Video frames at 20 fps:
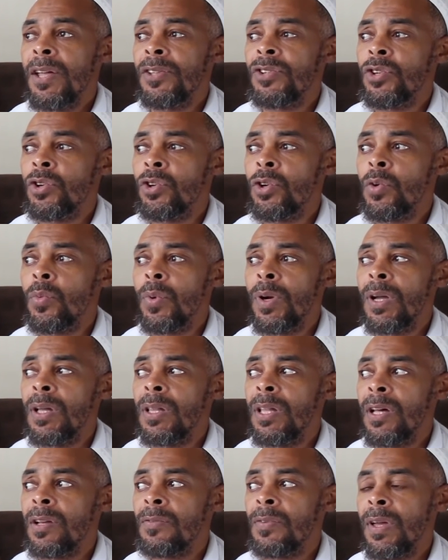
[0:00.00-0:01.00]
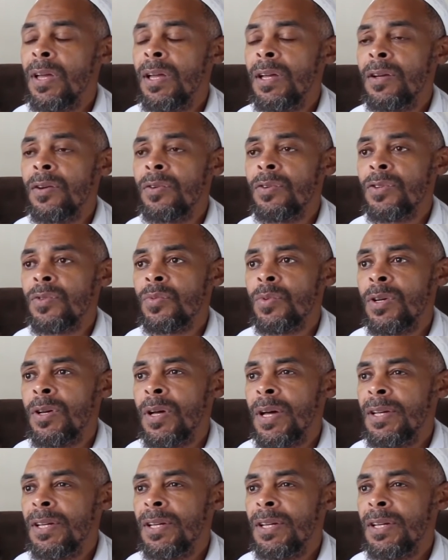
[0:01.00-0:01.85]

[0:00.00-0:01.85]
It took away a lot of anger as well.